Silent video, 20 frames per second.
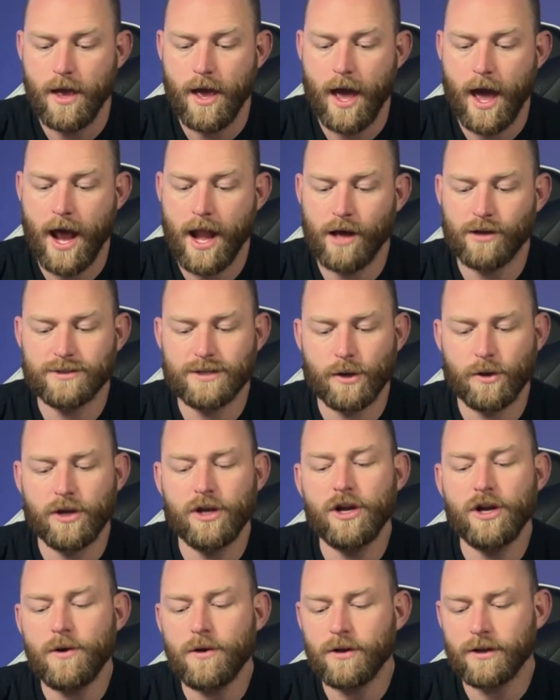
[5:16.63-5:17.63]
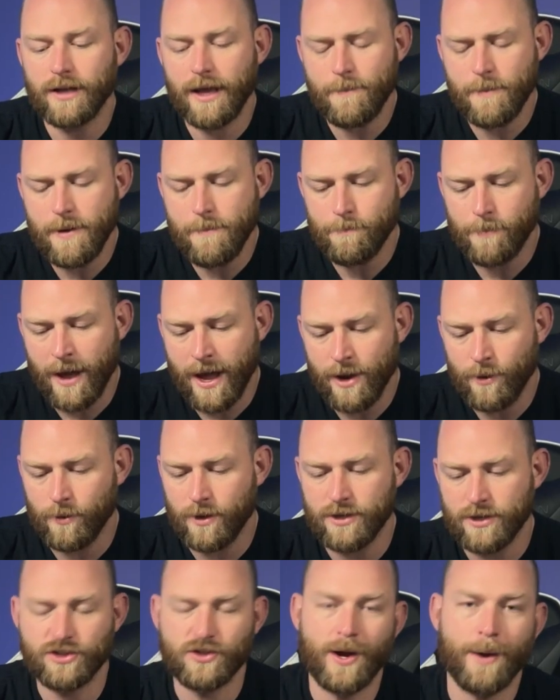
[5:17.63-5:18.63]
And I was like, you know, let me buy
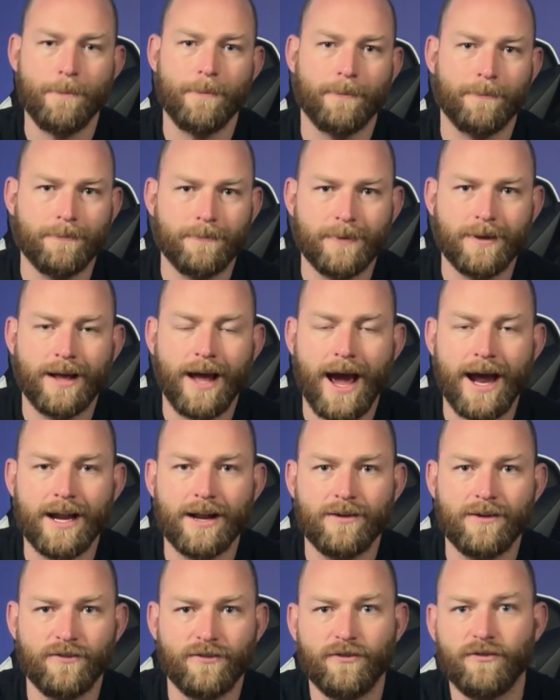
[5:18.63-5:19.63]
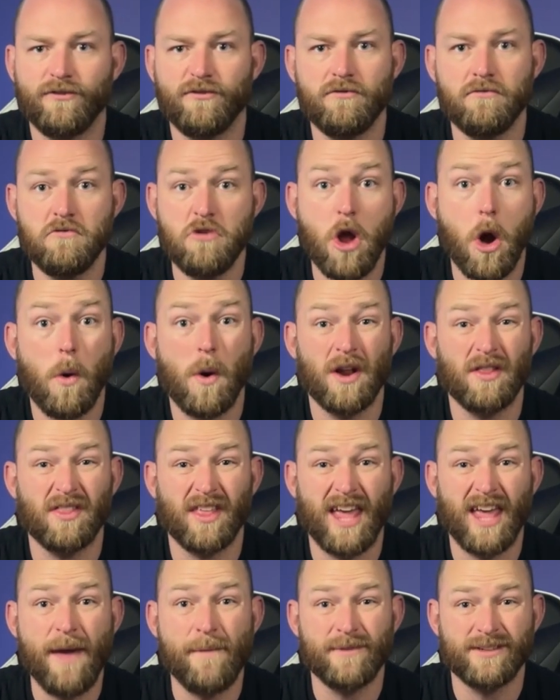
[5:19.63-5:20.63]
one so I'm kind of know what the
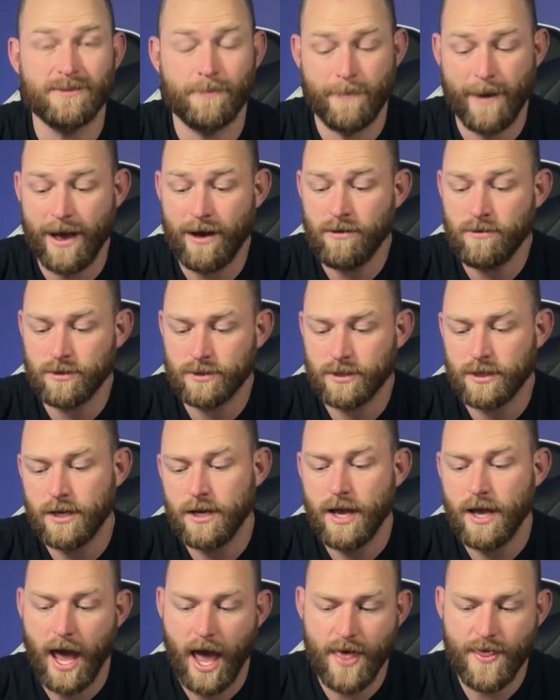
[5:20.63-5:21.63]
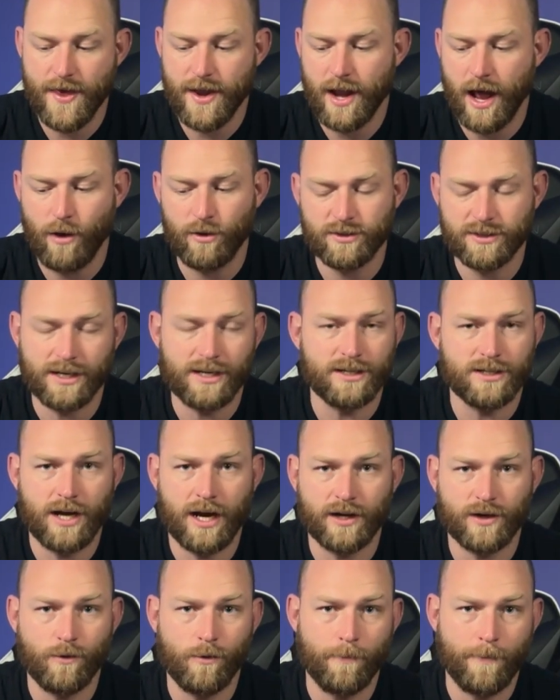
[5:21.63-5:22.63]
game is about. And then I was going to
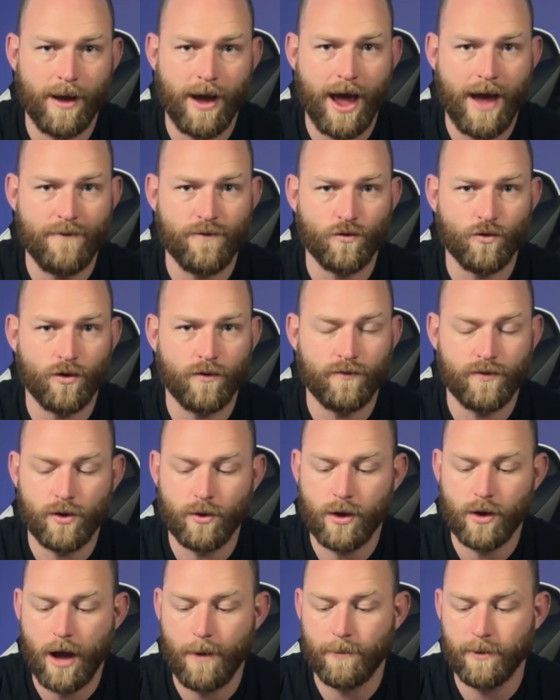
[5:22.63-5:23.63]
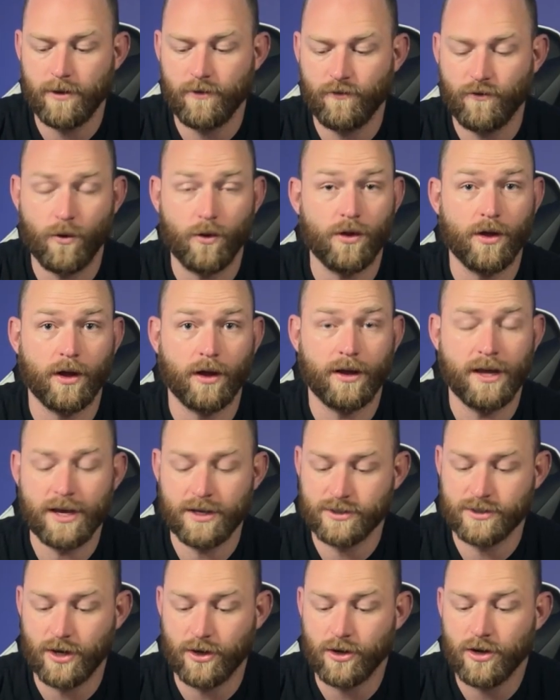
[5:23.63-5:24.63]
talk to him about having a review copy for the
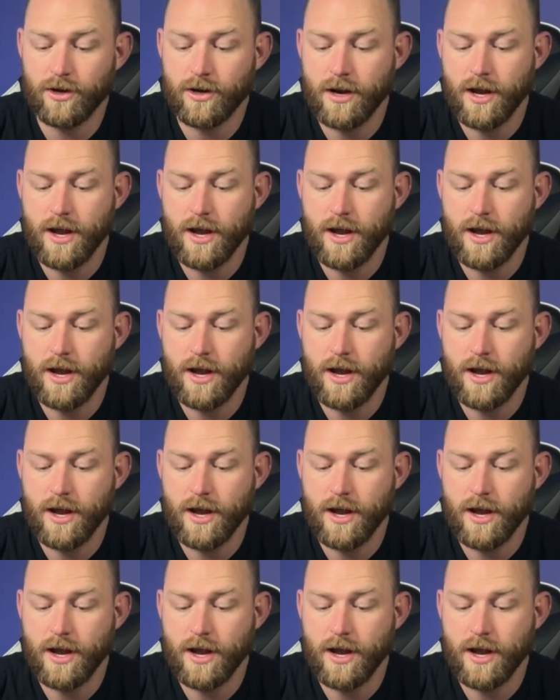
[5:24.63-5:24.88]
Kickstarter.